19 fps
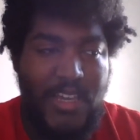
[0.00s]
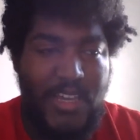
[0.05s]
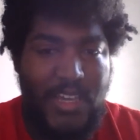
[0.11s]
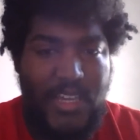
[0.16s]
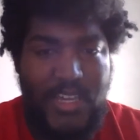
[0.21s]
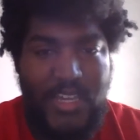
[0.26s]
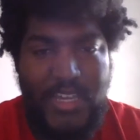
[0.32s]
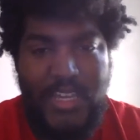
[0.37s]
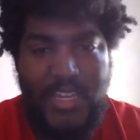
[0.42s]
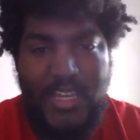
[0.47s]

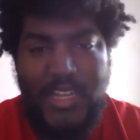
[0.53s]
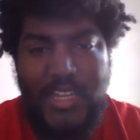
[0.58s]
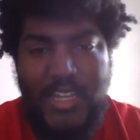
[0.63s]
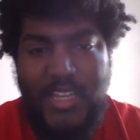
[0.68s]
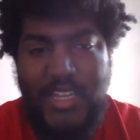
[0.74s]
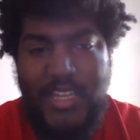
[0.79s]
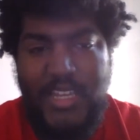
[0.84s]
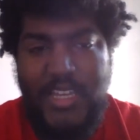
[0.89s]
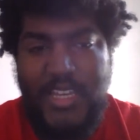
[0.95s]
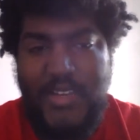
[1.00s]
in
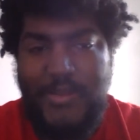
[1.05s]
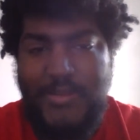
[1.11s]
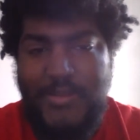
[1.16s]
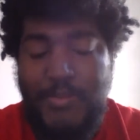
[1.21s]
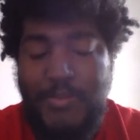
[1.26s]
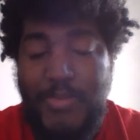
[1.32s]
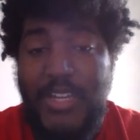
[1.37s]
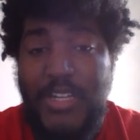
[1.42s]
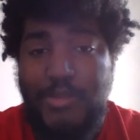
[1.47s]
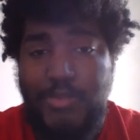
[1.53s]
the, um, the
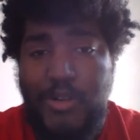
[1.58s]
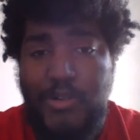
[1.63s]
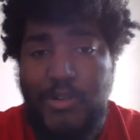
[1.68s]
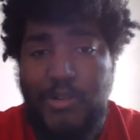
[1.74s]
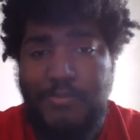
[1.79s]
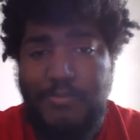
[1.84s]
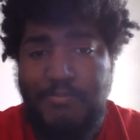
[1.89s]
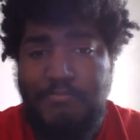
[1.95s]
Peach Bowl.